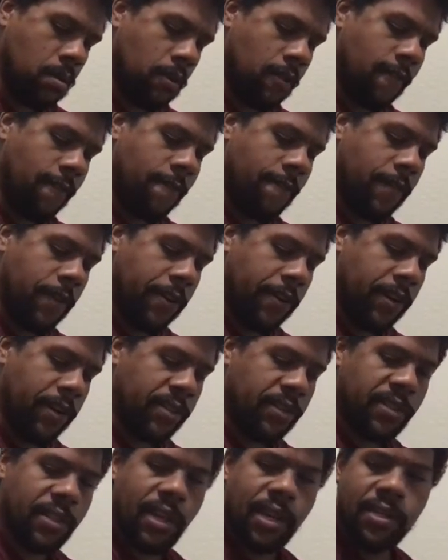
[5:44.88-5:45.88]
of
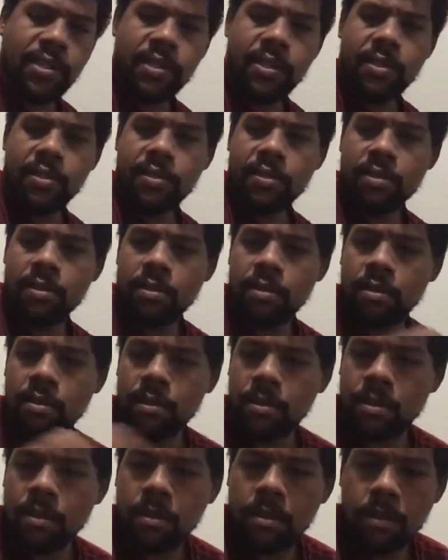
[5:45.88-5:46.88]
various sizes,
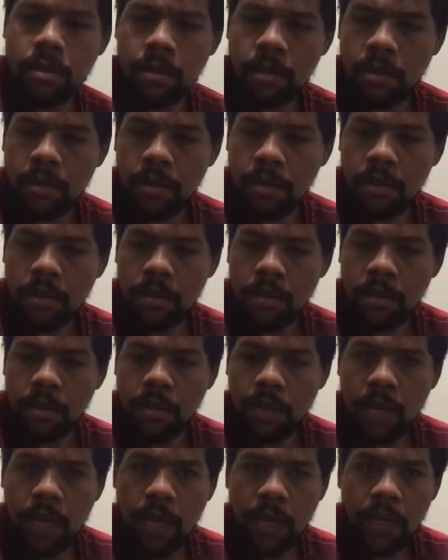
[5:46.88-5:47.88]

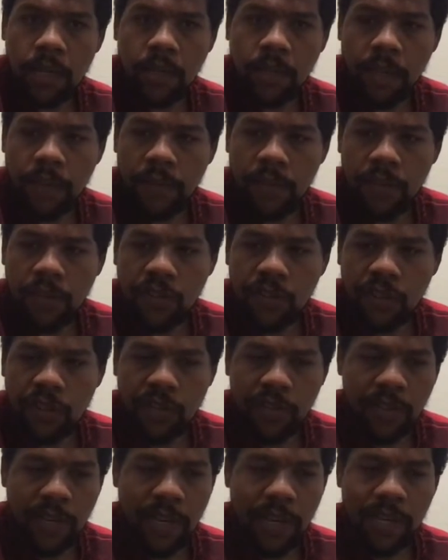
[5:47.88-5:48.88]
and give you a
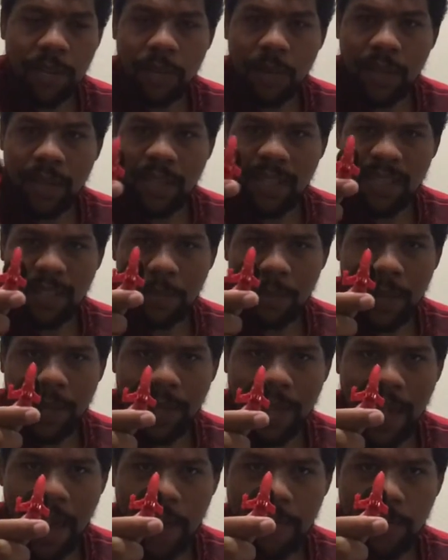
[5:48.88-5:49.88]
general size, but this is about
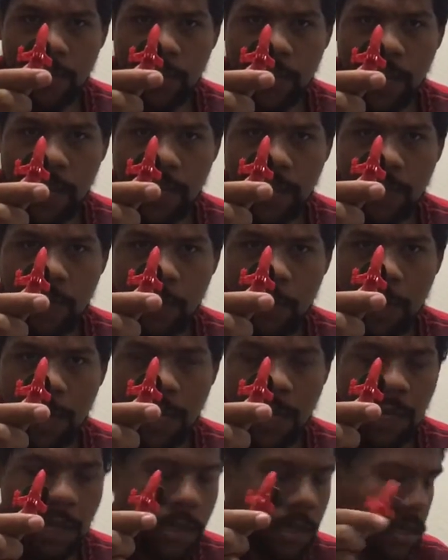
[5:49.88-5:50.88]
the average size of the
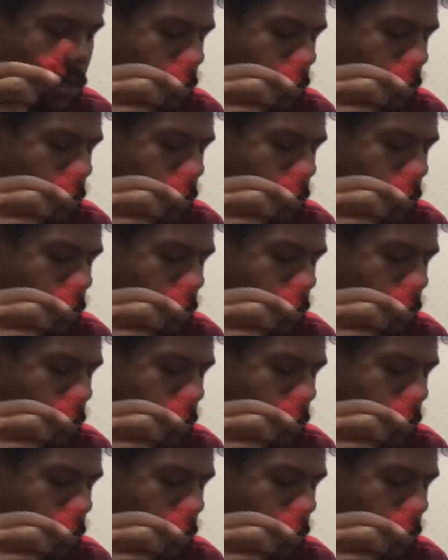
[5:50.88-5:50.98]
mini.